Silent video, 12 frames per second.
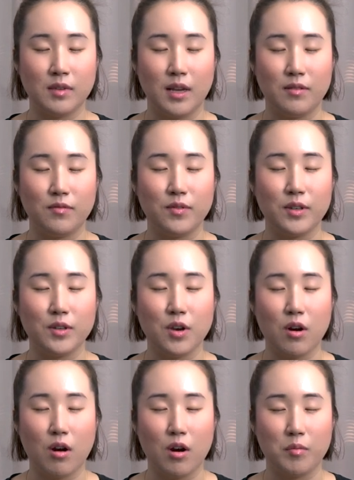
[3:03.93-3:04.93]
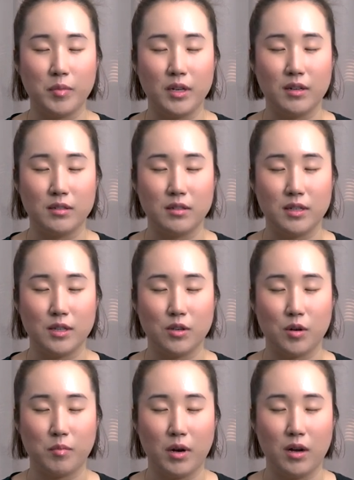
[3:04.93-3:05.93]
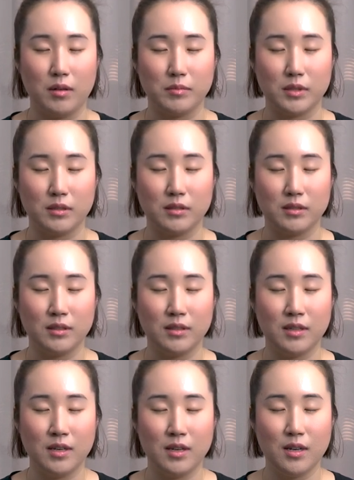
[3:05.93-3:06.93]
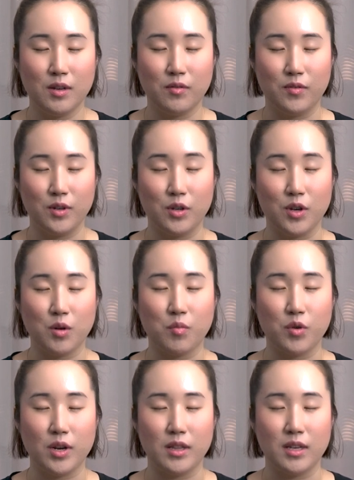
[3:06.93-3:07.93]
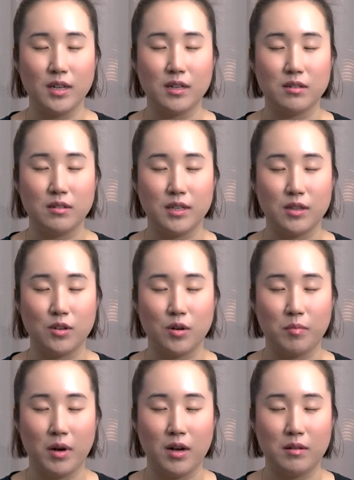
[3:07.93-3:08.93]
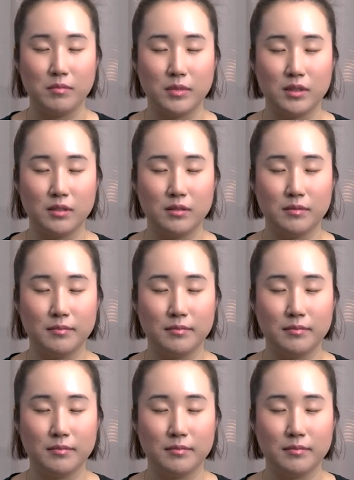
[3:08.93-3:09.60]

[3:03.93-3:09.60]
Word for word: And feel your heartbeat underneath your palms. Feel your breathing underneath your palms.